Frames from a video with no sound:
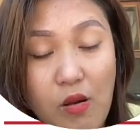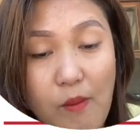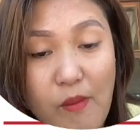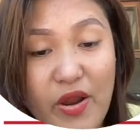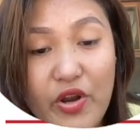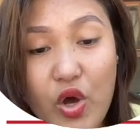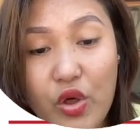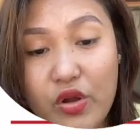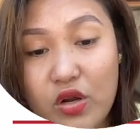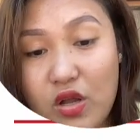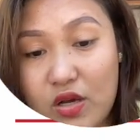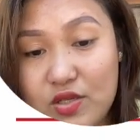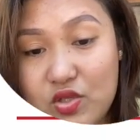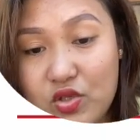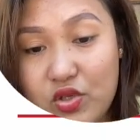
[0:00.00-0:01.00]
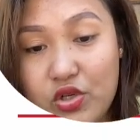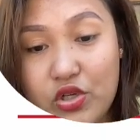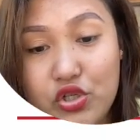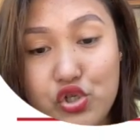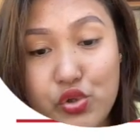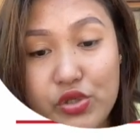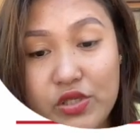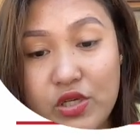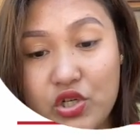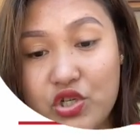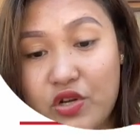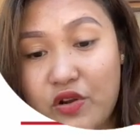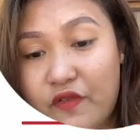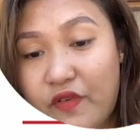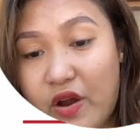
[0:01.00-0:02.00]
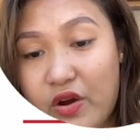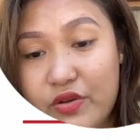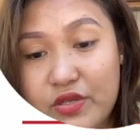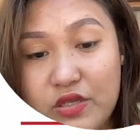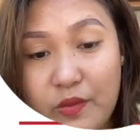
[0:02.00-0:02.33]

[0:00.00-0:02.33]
many other laws under the jurisdiction of various